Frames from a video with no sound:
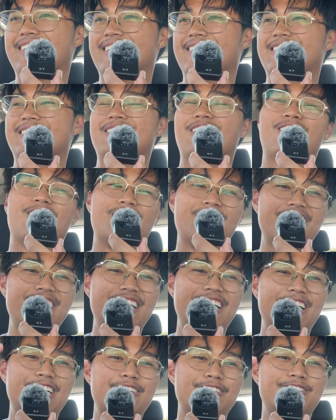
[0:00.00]

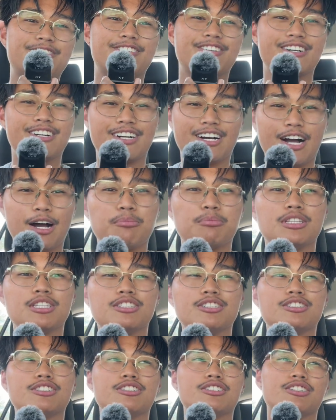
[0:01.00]
Sorry if I'm a
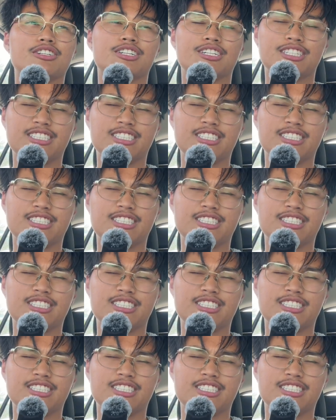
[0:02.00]
little